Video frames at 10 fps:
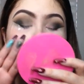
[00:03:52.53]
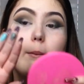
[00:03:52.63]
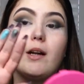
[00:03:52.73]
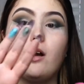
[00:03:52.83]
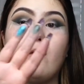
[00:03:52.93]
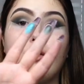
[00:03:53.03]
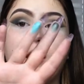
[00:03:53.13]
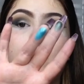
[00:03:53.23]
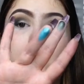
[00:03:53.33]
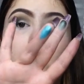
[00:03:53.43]
I'm going to go for
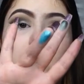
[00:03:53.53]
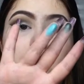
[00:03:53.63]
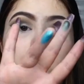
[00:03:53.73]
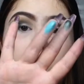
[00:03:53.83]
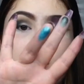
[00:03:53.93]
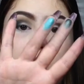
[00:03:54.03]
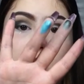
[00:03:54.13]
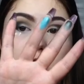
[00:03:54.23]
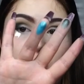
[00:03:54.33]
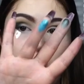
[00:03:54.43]
it. I'm going to go ahead and use
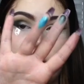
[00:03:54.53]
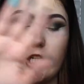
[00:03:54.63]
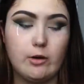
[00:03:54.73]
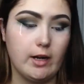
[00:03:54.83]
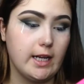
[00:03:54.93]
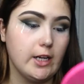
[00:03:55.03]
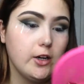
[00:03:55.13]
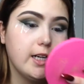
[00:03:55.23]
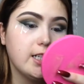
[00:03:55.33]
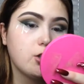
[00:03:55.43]
the turquoise shade right
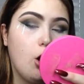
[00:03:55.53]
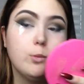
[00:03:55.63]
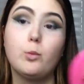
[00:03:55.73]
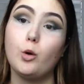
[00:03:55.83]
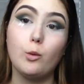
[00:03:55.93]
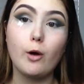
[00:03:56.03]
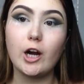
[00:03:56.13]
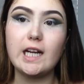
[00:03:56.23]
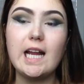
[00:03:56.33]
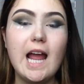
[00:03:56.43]
here. It is called Pool
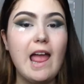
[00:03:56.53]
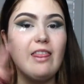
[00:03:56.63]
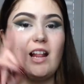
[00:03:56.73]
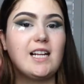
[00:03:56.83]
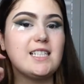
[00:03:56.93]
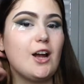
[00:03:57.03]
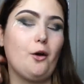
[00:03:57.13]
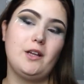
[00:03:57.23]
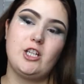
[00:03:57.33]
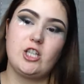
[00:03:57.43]
Party. That is the
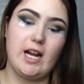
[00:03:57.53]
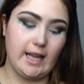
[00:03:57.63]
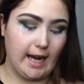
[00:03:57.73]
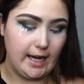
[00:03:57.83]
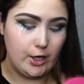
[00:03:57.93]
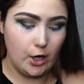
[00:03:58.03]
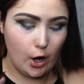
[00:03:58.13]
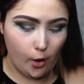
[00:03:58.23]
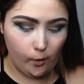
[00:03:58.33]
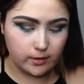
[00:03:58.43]
only shade like I
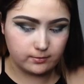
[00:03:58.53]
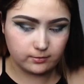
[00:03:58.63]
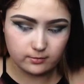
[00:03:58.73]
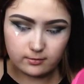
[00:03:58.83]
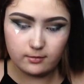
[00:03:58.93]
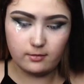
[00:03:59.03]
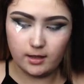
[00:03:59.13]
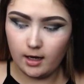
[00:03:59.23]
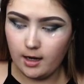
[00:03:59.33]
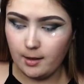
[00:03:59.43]
know
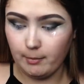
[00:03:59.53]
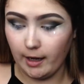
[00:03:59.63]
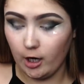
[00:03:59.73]
by